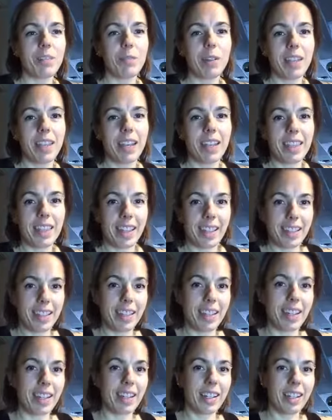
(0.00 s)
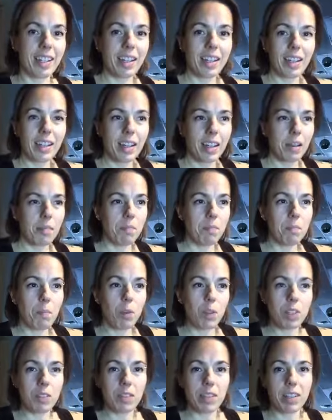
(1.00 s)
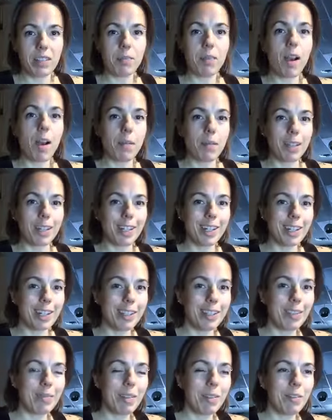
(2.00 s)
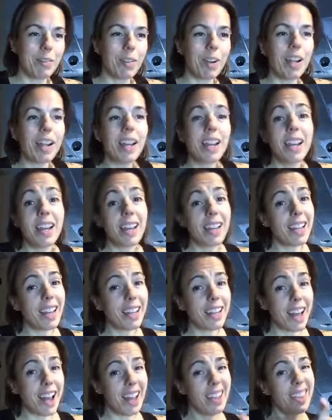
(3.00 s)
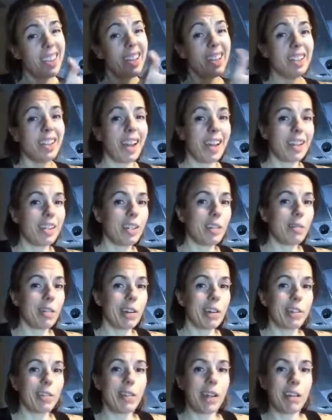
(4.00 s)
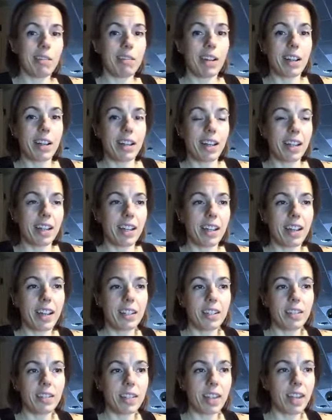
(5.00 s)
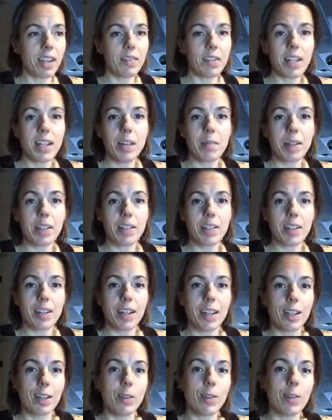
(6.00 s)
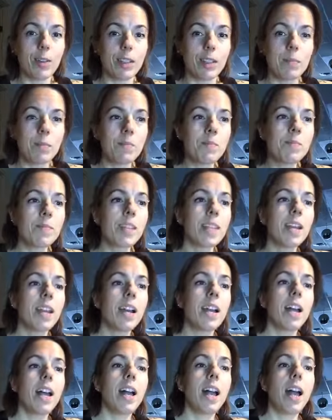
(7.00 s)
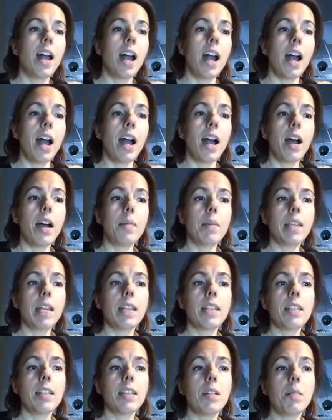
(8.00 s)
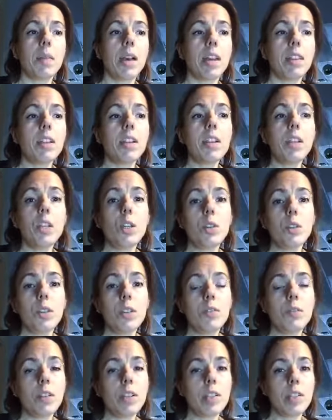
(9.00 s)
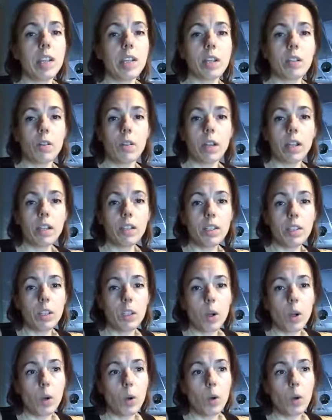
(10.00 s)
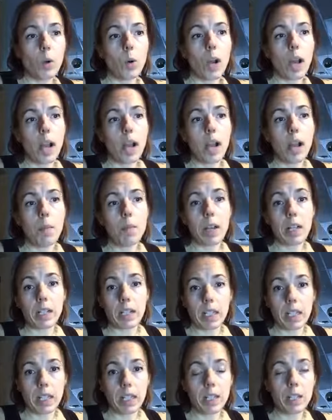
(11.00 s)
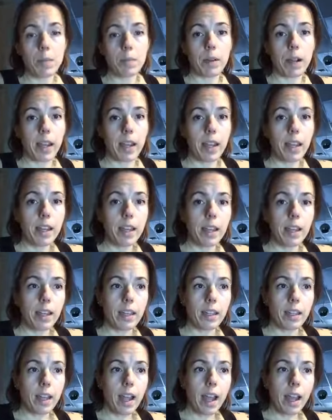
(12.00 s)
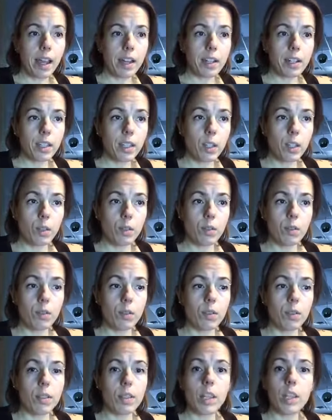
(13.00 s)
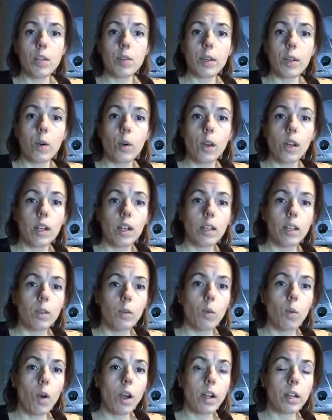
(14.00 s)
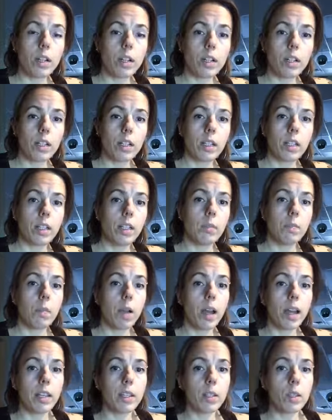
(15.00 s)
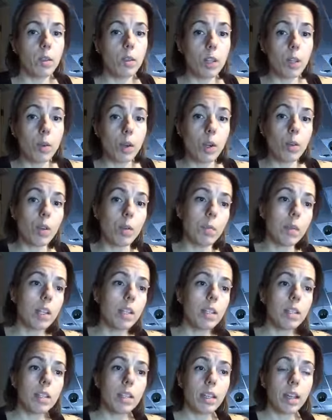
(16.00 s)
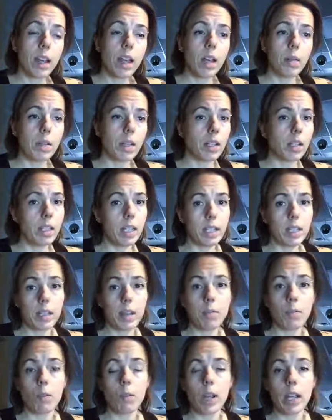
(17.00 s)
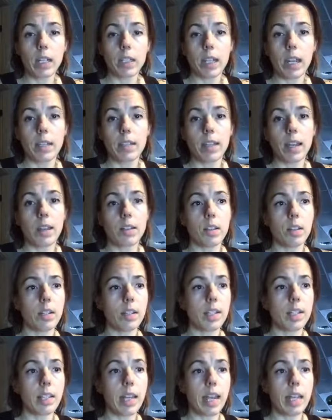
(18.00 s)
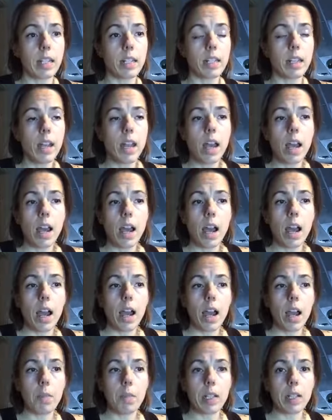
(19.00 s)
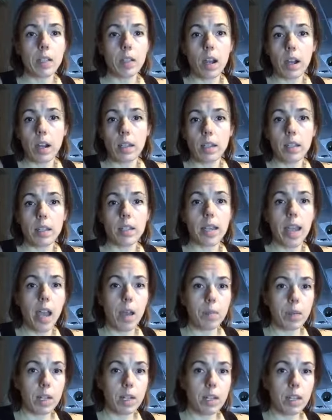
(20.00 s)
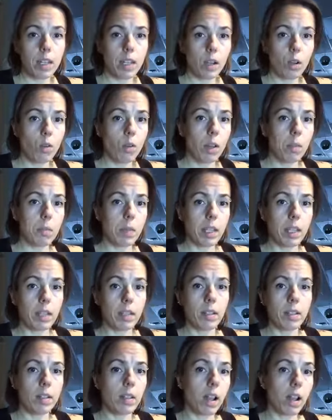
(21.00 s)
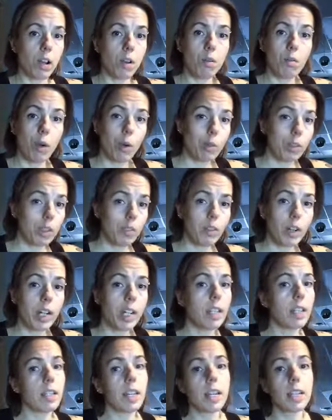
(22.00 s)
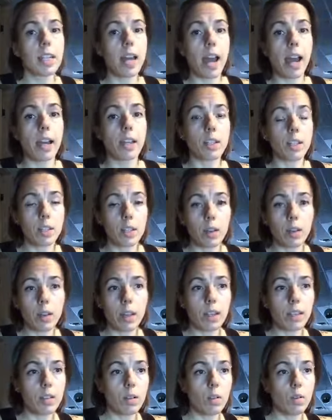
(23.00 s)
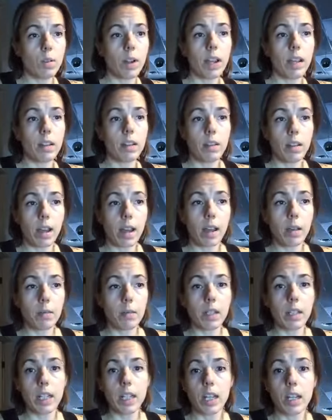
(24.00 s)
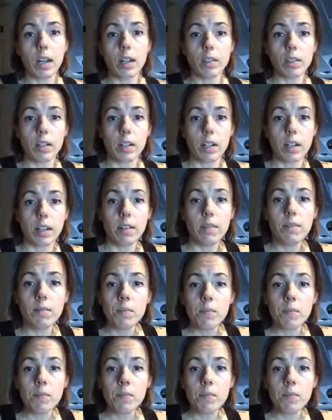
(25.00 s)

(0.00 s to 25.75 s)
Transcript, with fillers: when that that's uh, um, most of us have probably ingested before. And I think it actually works quite well. I, I use that every time I start to get a cold. Um, and then some other uses for essential oils. So um, a cleaning spray, and I actually use tea tree oil in water to clean my studio equipment. Um, it cleans it up quite nice. It has a good scent. Um, it's not going to damage the equipment. It's not corrosive or anything like that. So that's a great um, cleaning alternative.